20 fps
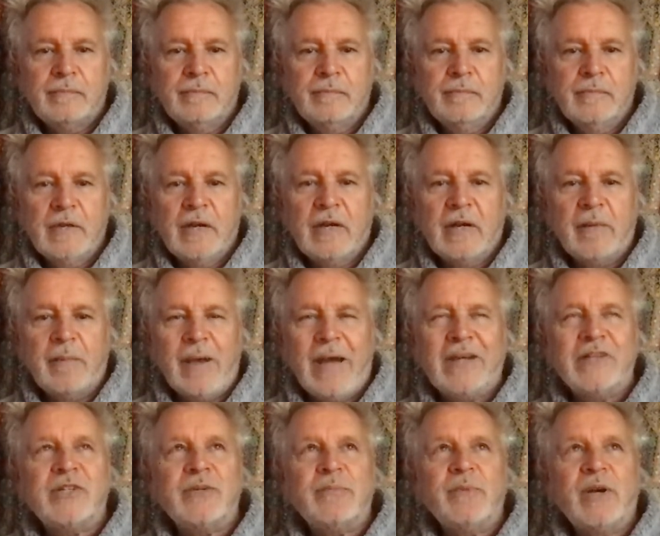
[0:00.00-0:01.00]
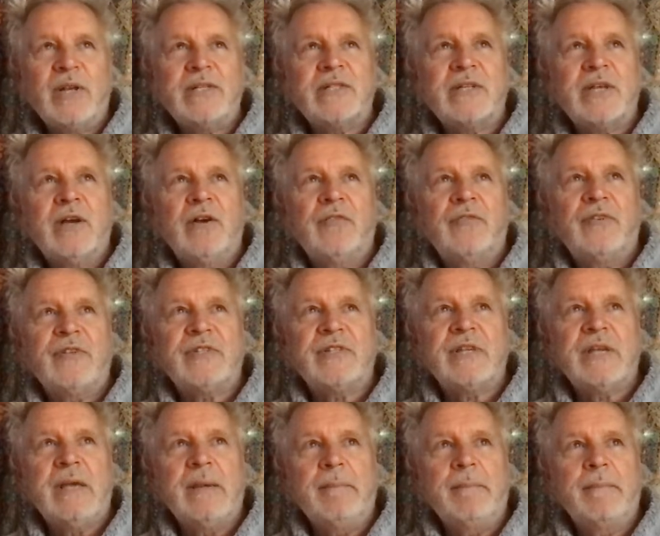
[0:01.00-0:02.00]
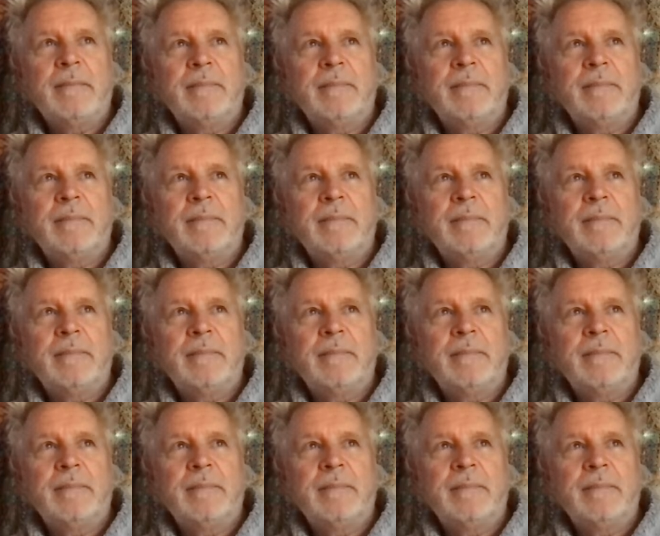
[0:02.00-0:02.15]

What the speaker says: I'm going to imagine myself as him.